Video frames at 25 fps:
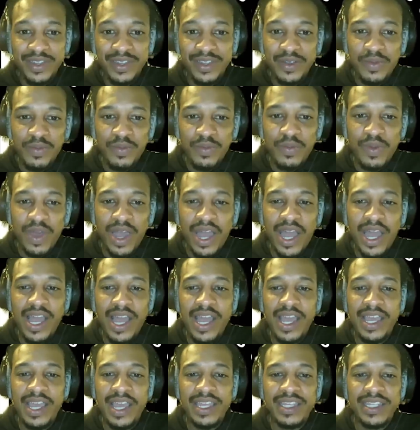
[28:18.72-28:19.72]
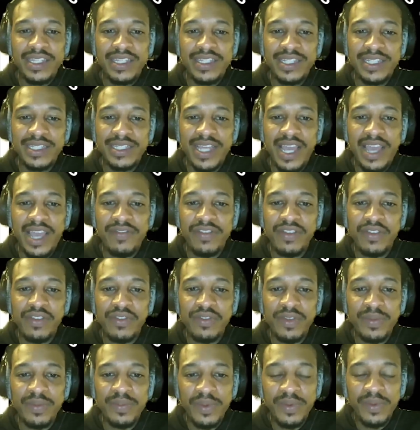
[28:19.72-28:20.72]
why does it have a
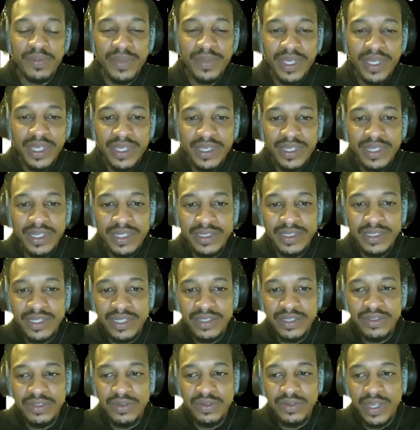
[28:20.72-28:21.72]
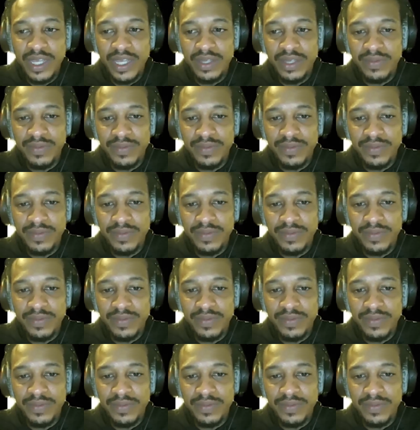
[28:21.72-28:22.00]
grip on me in such a way?